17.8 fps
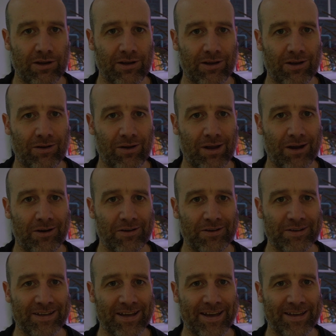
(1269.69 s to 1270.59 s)
and
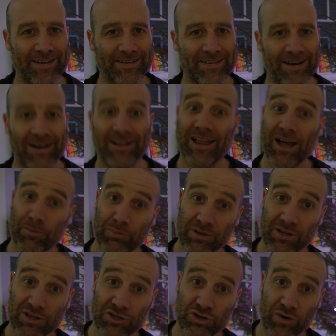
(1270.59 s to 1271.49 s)
coherent, and I'll
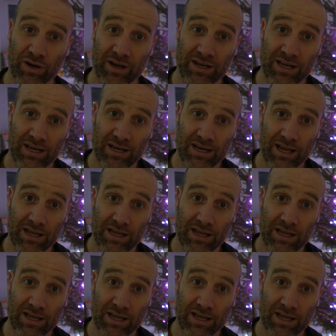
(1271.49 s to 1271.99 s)
happily join in.